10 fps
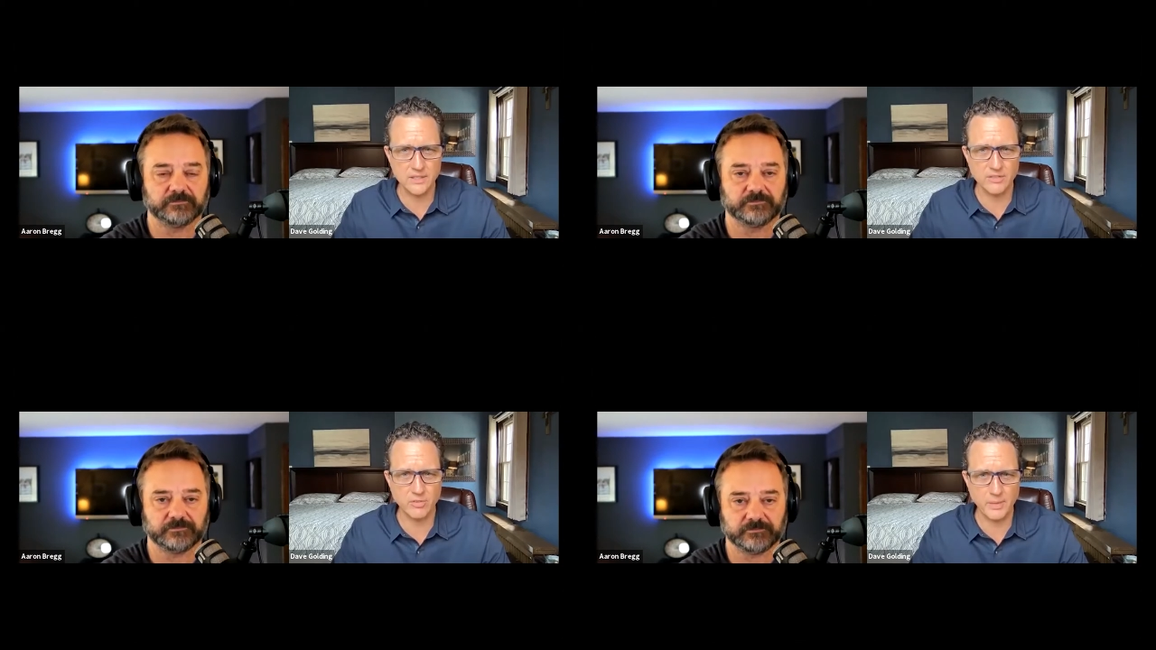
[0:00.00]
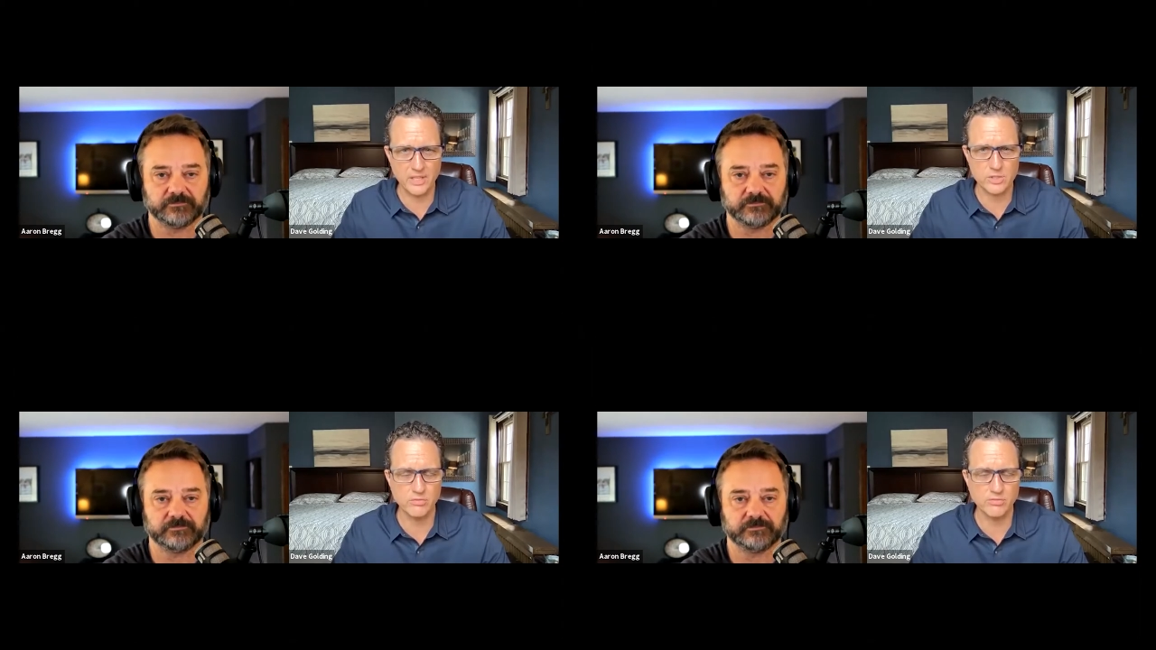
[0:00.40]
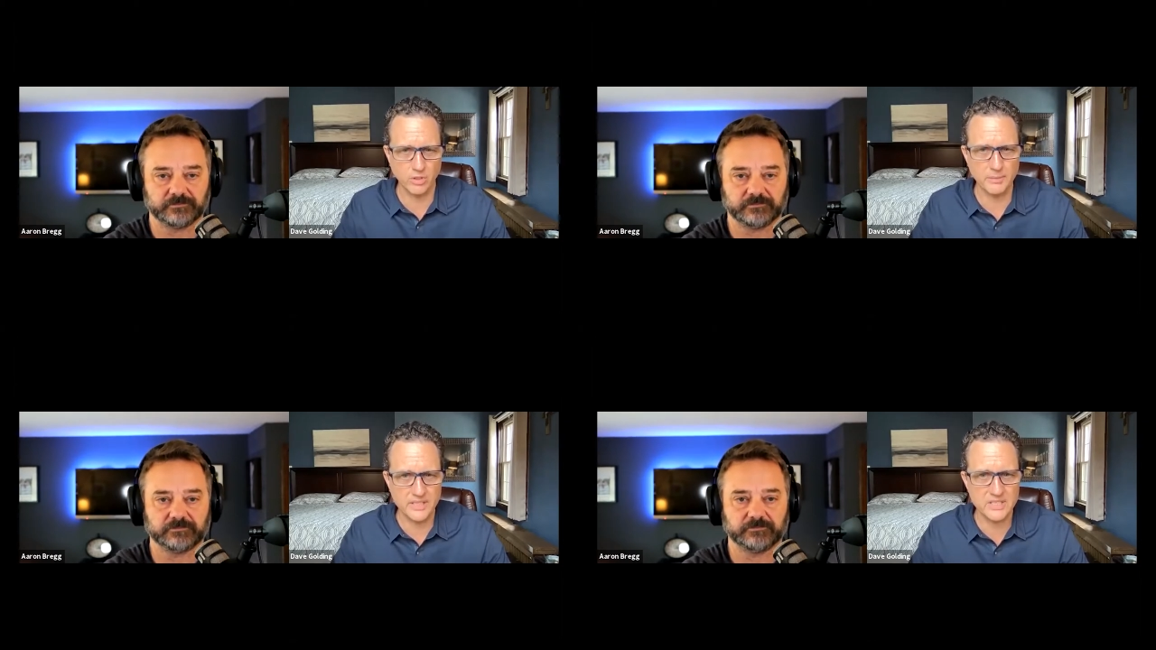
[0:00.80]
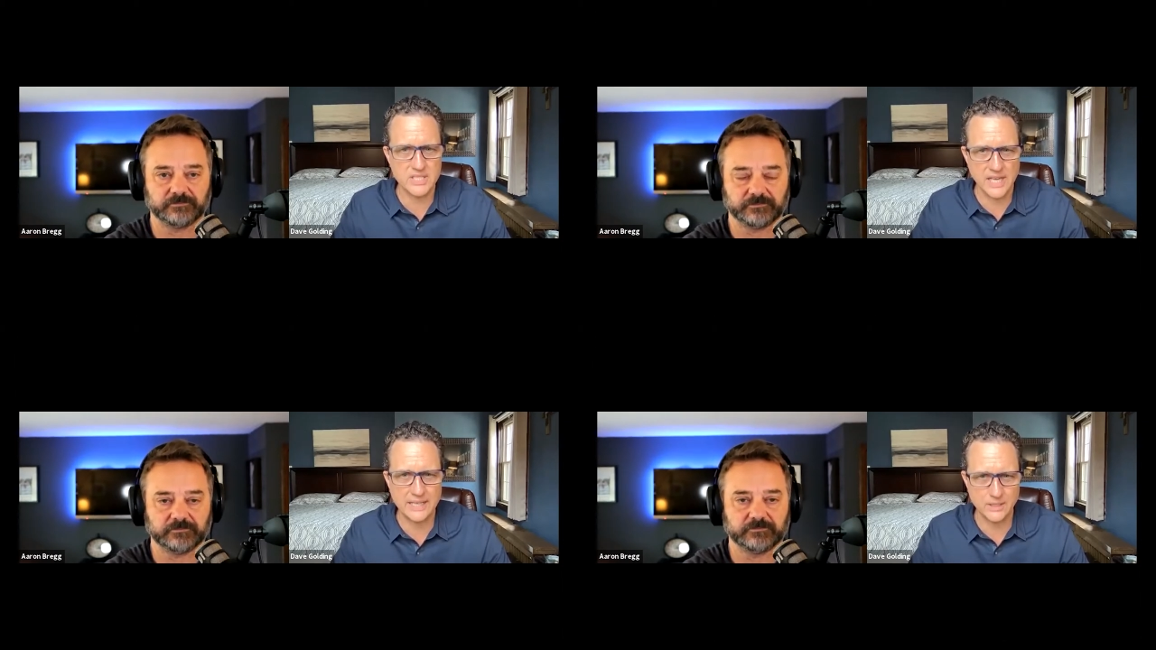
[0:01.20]
Speaker 1: information from
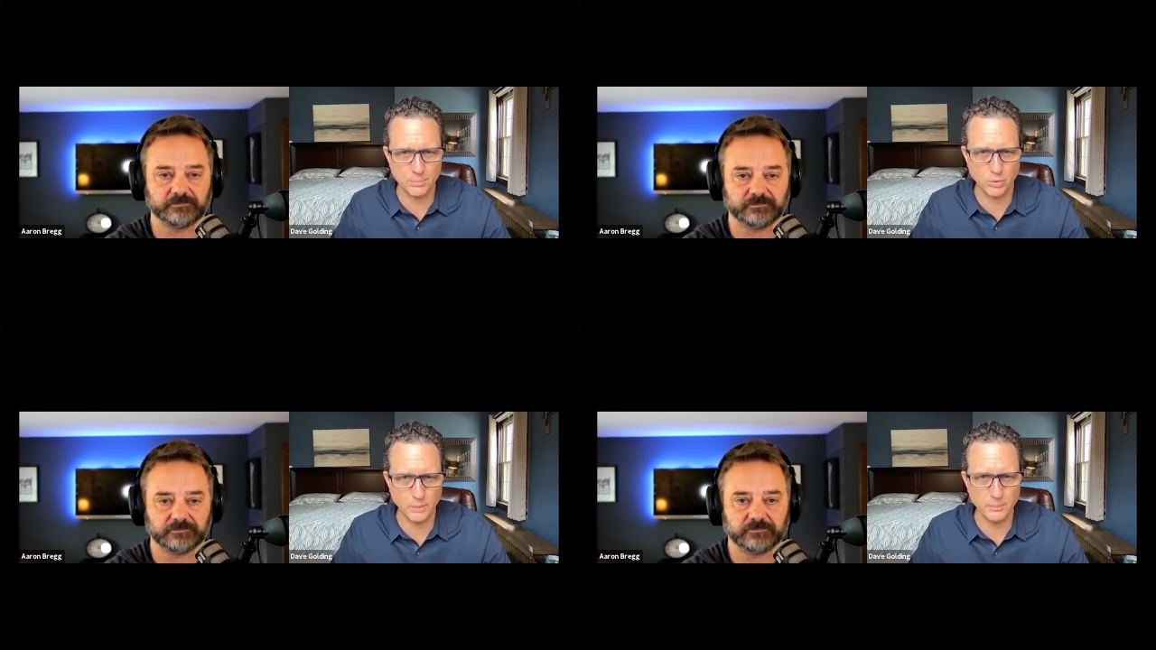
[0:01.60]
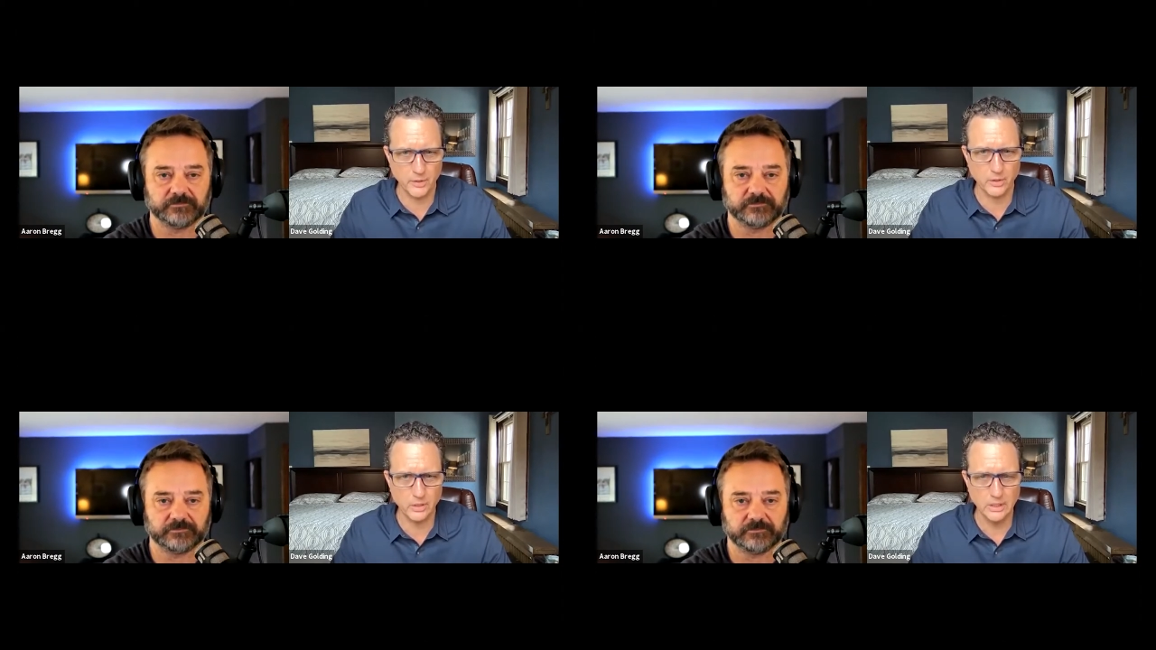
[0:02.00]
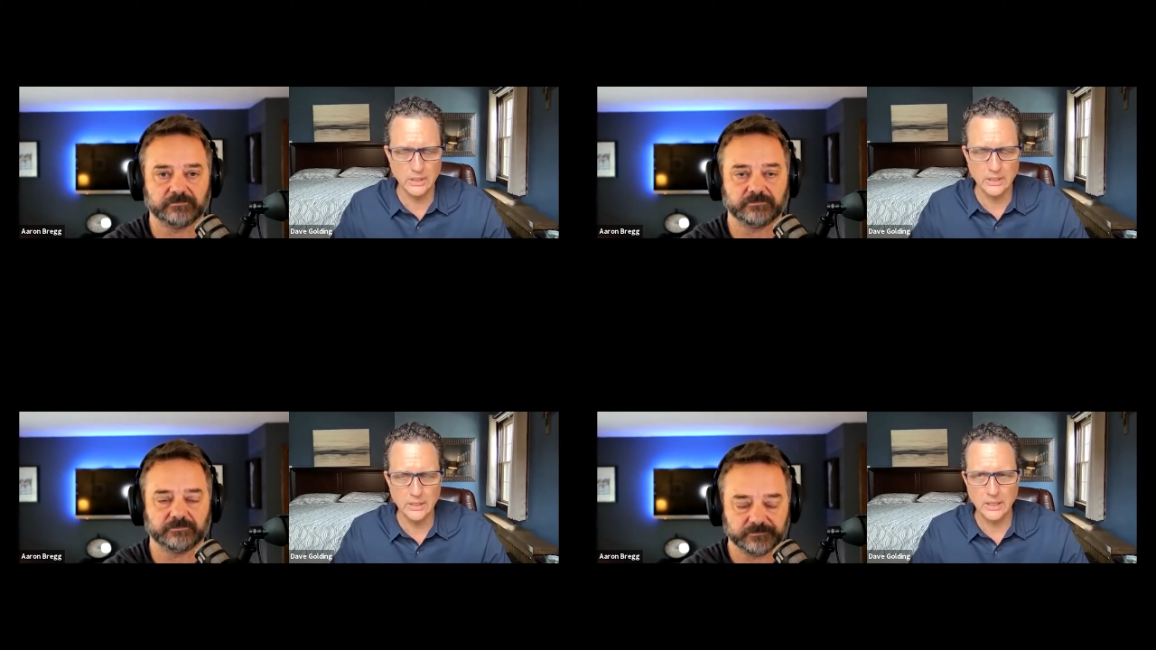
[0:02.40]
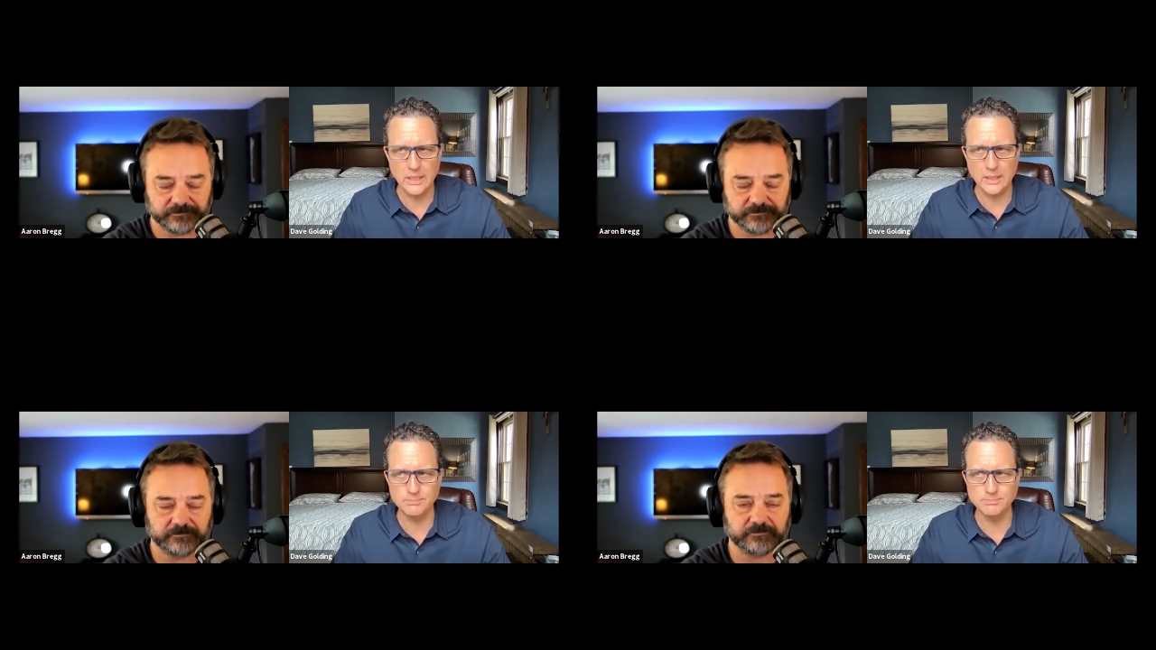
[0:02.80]
inside the perimeter mm-hmm,
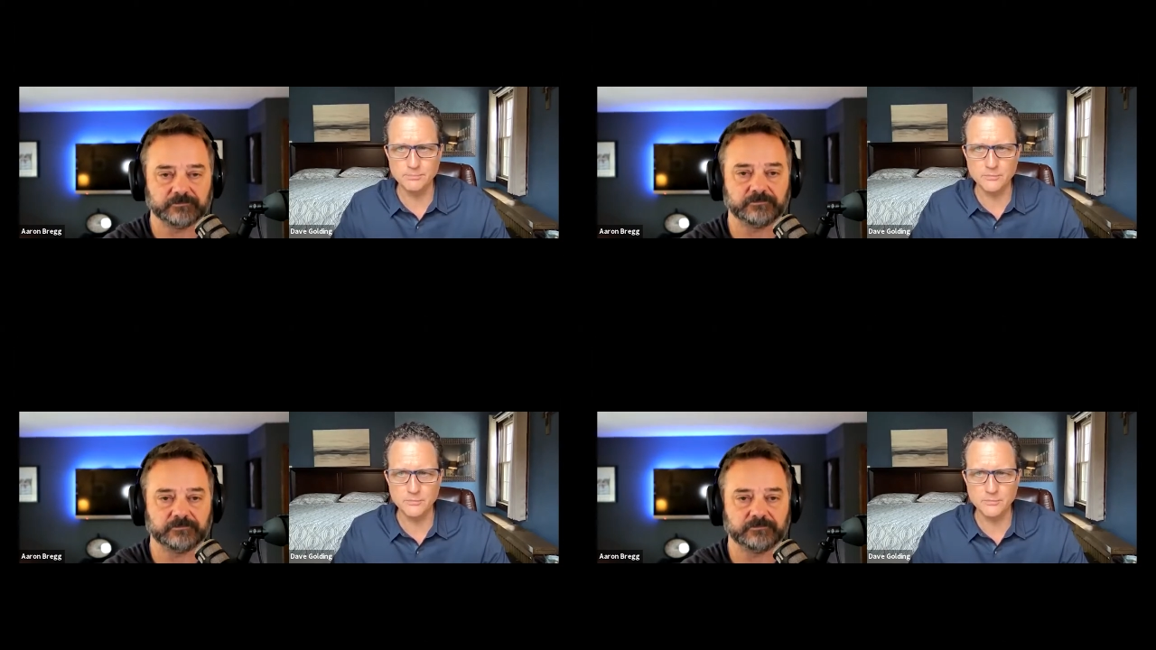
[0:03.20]
um, mm-hmm.